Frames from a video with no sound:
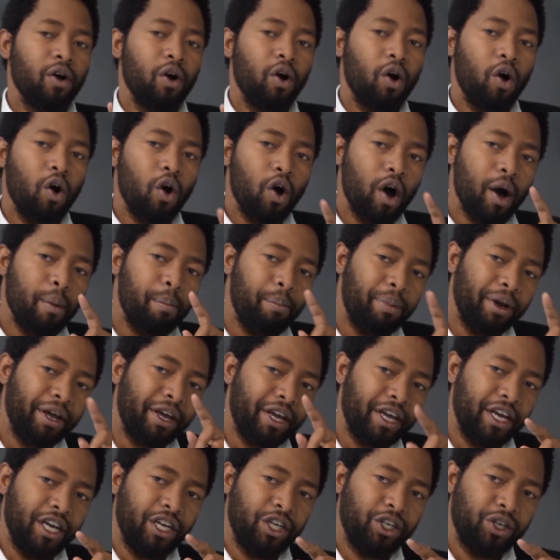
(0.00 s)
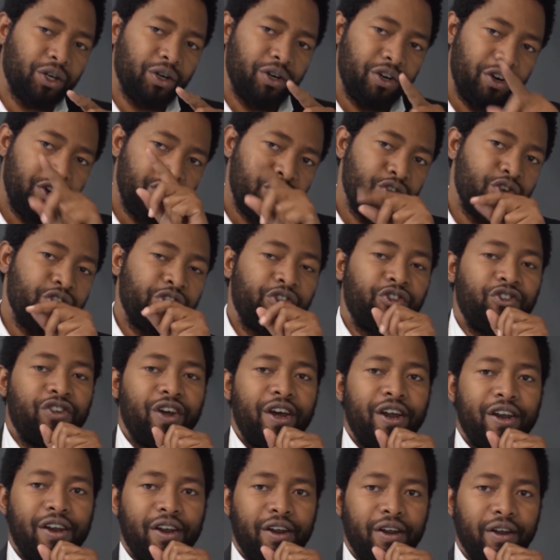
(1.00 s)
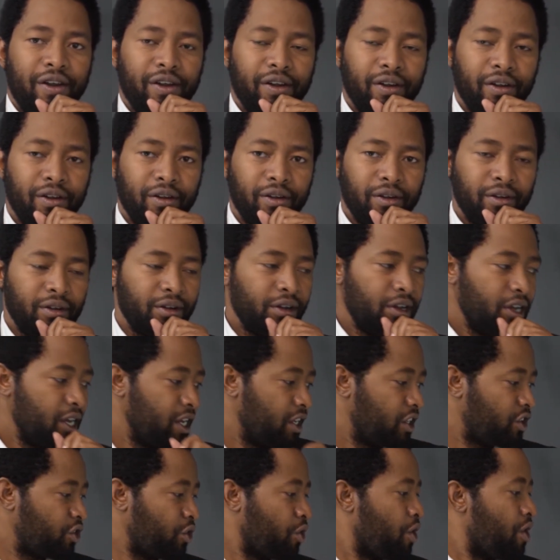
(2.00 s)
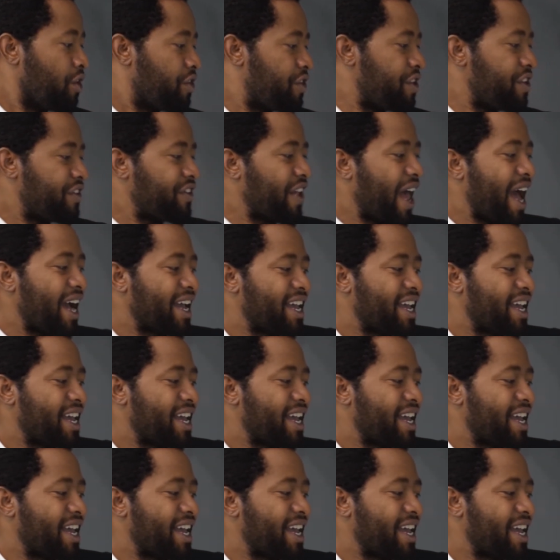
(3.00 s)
or application in your study. So these are